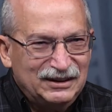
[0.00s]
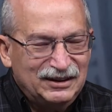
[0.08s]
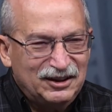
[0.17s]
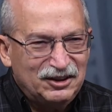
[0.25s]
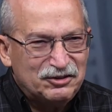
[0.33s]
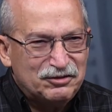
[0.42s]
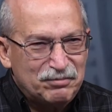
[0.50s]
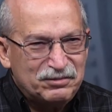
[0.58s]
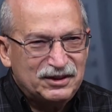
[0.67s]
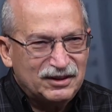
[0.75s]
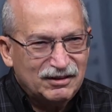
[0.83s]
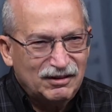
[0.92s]
on a trip
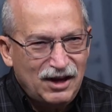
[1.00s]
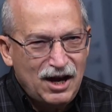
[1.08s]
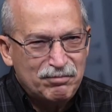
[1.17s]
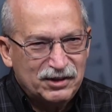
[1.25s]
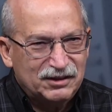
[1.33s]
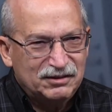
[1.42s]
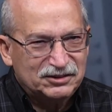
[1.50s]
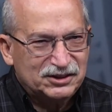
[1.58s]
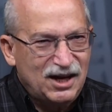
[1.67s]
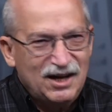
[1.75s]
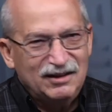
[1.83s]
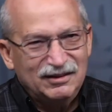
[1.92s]
to the Galapagos
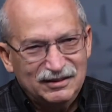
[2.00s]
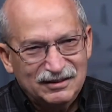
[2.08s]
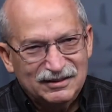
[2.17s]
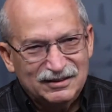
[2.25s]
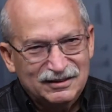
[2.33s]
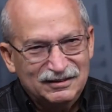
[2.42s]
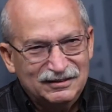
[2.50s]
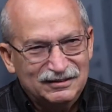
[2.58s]
Islands uh,